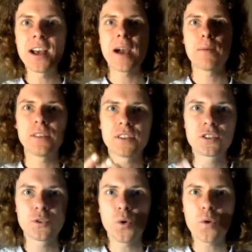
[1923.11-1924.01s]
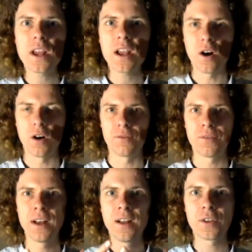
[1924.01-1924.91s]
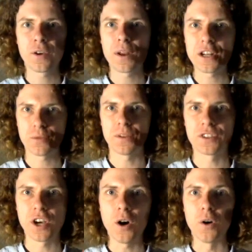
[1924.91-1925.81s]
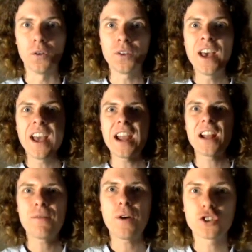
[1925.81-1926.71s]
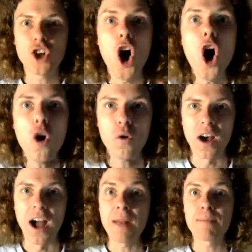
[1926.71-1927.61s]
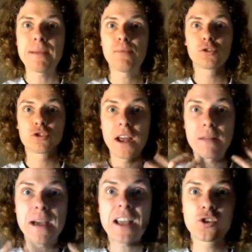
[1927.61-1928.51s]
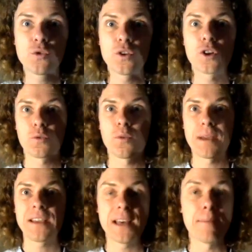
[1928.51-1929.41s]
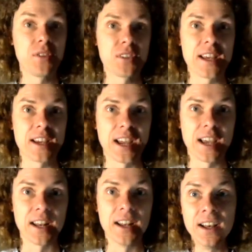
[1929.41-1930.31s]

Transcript: And when the story of the creature is told, it invokes horror and people try to make sure not to repeat that mistake again.